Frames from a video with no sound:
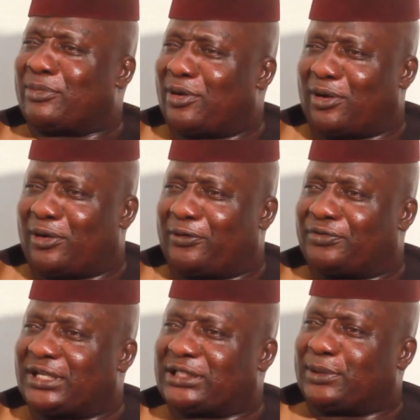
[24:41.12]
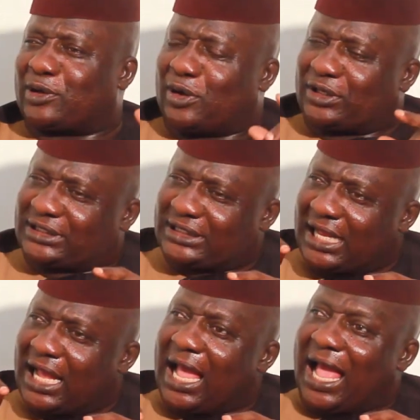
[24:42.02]
more of this, because
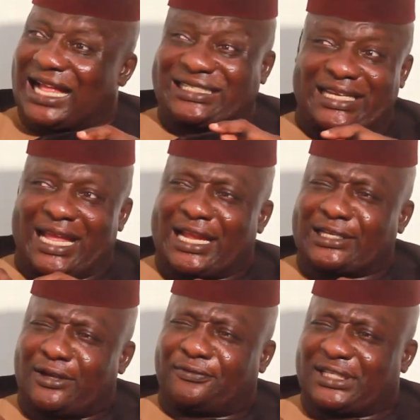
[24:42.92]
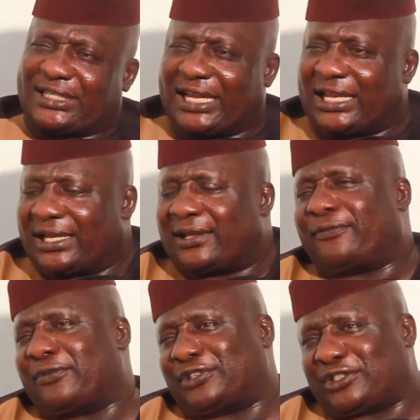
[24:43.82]
at the end of the day,
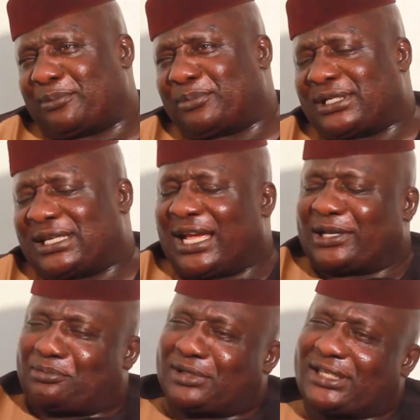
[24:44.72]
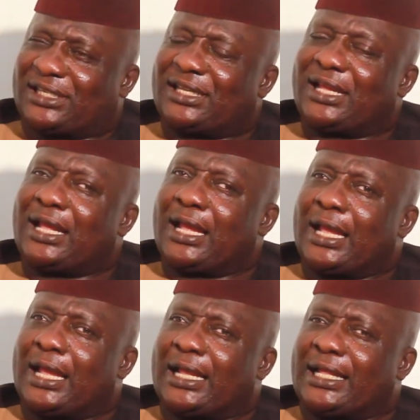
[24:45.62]
for somebody like me,
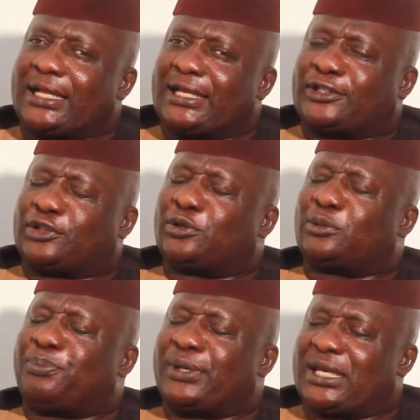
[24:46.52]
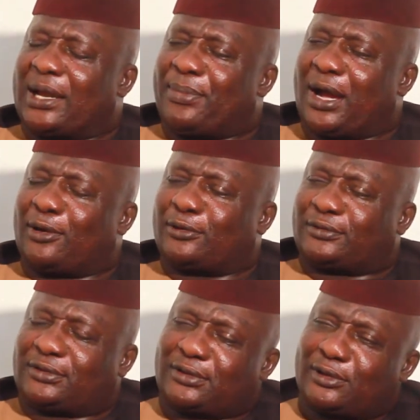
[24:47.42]
it should be about
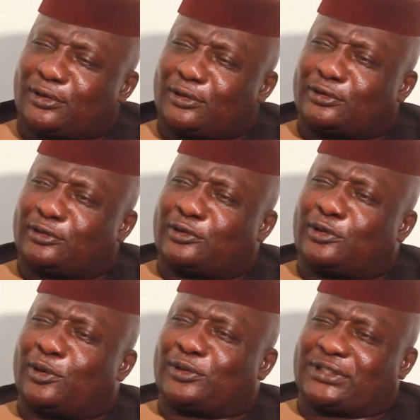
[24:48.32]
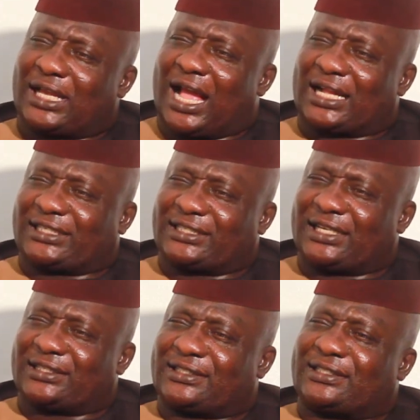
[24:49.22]
those
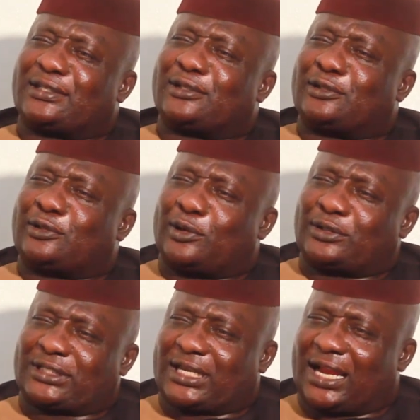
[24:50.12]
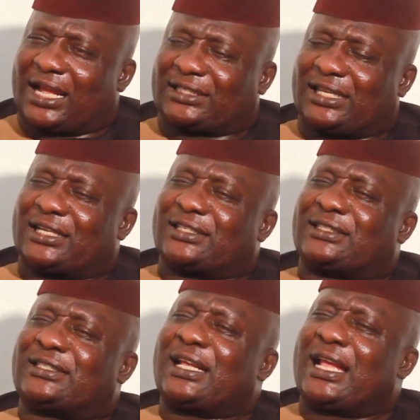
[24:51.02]
artisans, those
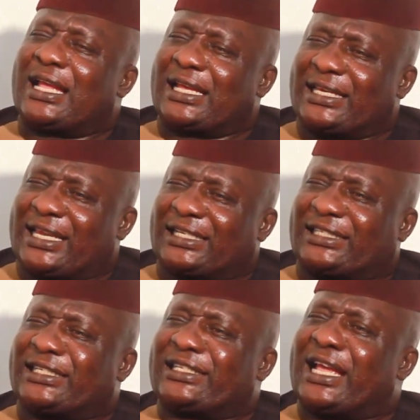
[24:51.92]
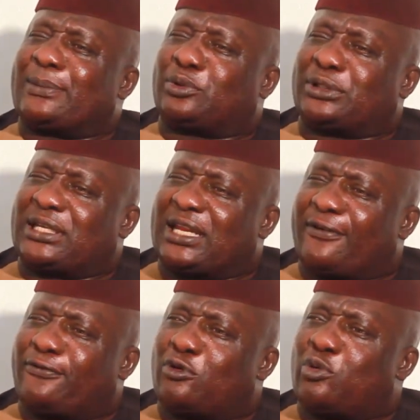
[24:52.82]
characters, getting them to the
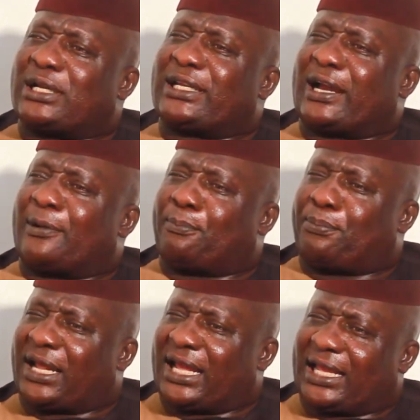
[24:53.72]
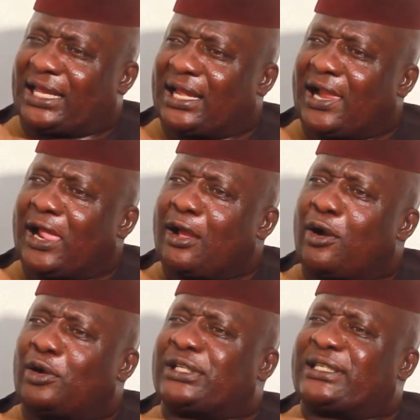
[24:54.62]
level where they can play
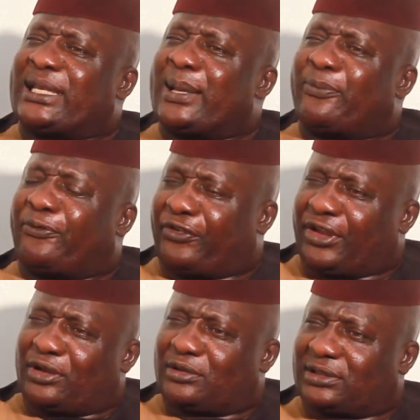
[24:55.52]
on the same field